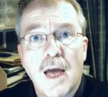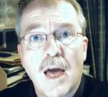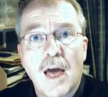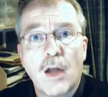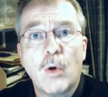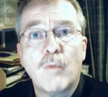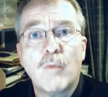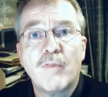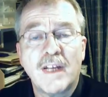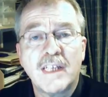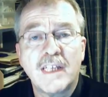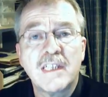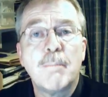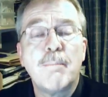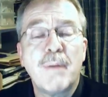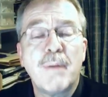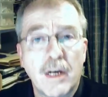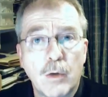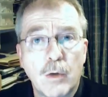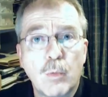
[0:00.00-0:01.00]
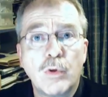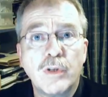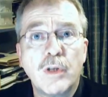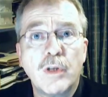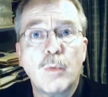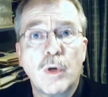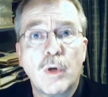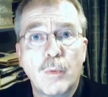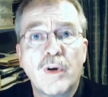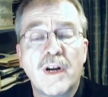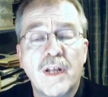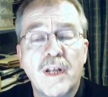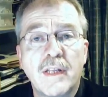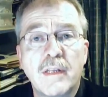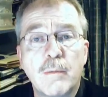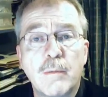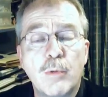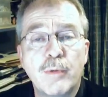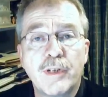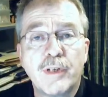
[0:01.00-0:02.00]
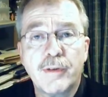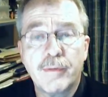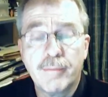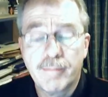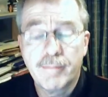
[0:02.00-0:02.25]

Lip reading: And hopefully it's a better one than what we're in at the moment.